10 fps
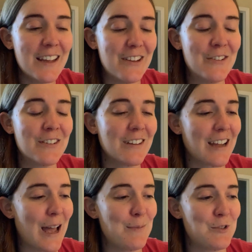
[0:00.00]
Junger
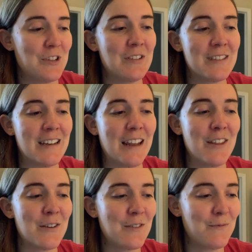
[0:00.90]
captures
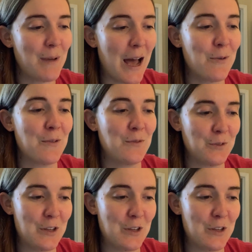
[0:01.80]
another powerful